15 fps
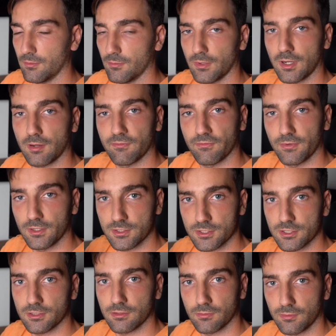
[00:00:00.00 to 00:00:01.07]
When I'm
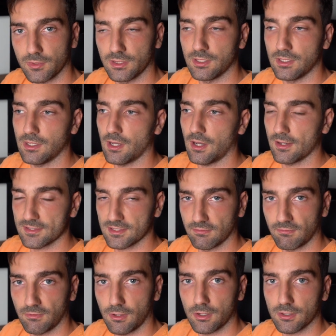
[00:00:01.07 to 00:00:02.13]
finished with the
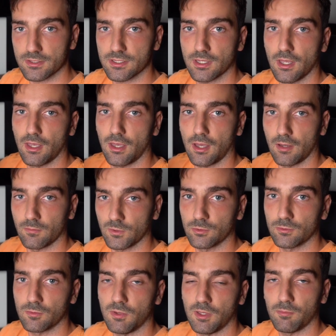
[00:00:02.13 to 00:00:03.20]
Iceland vlogs, I'm going
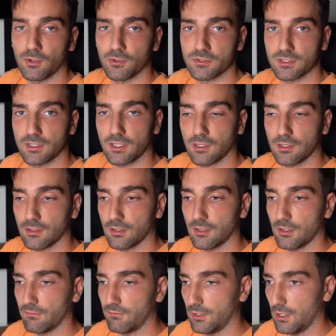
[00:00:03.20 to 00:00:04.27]
to be posting
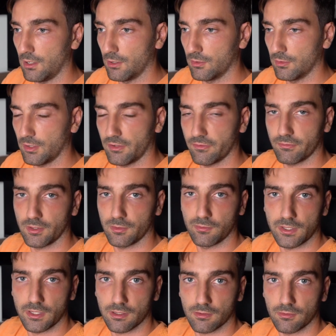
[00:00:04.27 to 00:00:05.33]
a video every
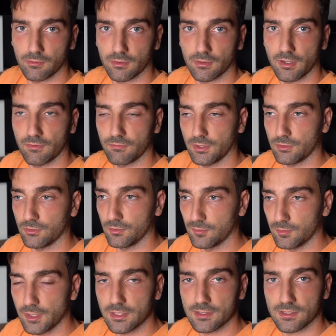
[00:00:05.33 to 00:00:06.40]
week, or every 2
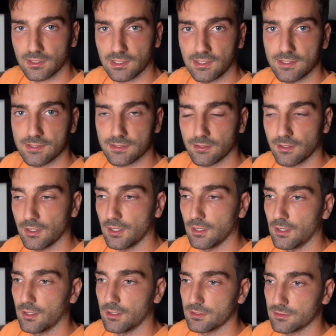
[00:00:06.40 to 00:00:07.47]
weeks at least.
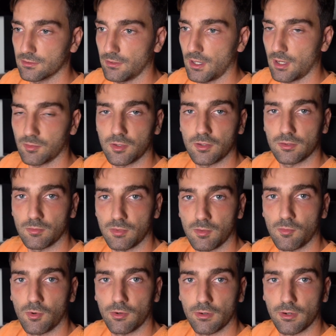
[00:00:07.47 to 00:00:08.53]
So yeah, I'm going to be
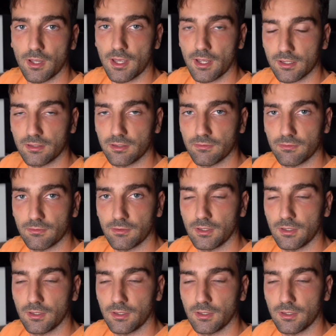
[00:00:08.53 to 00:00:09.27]
more active.